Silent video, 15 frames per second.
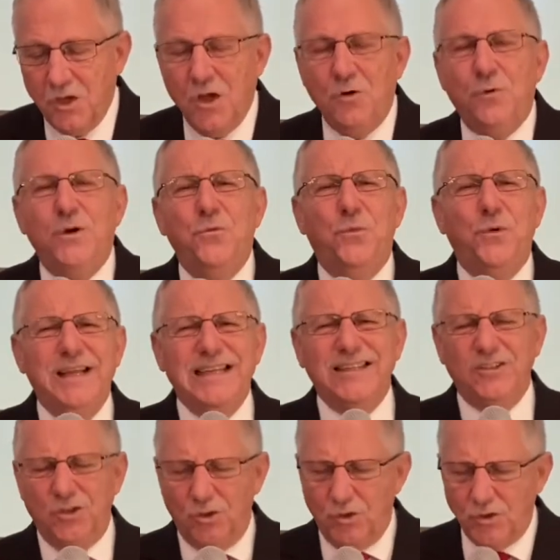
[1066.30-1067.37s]
When we
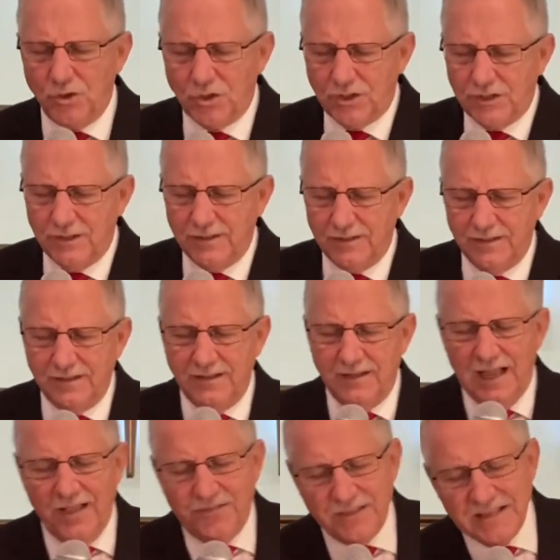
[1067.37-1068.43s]
look
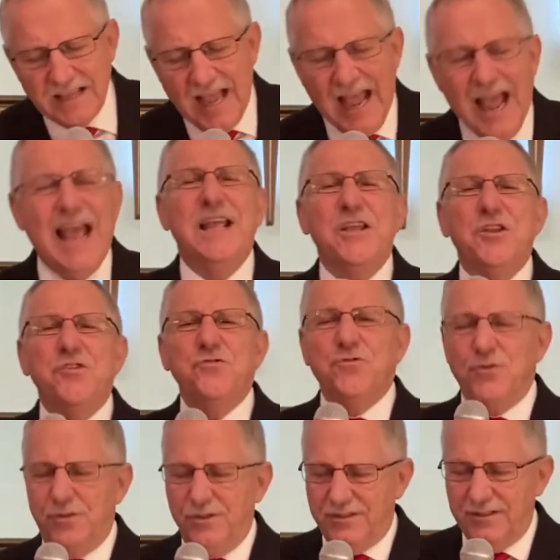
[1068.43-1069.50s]
at the
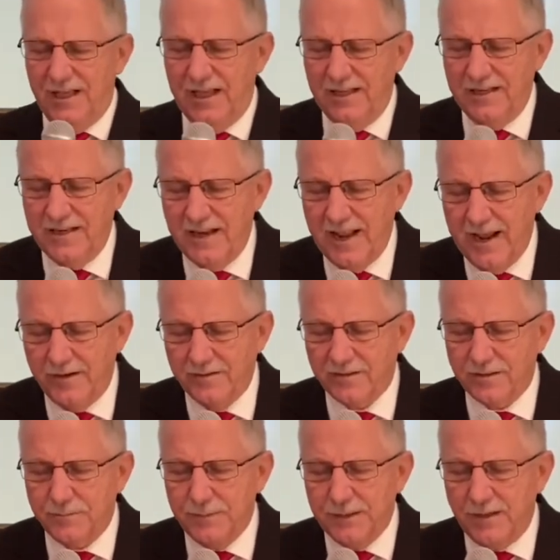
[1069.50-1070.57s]
angel's
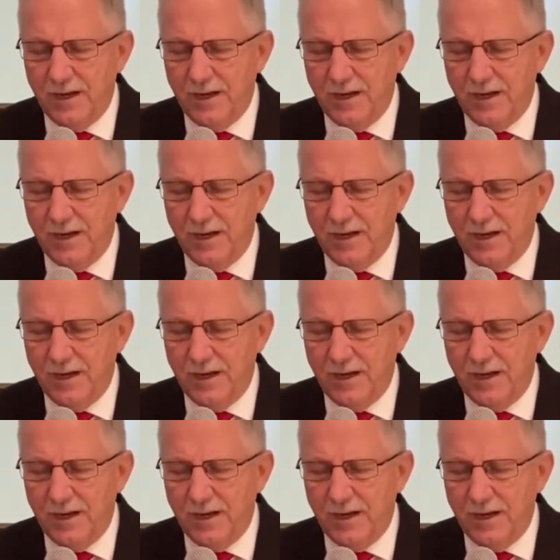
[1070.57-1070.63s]
announcement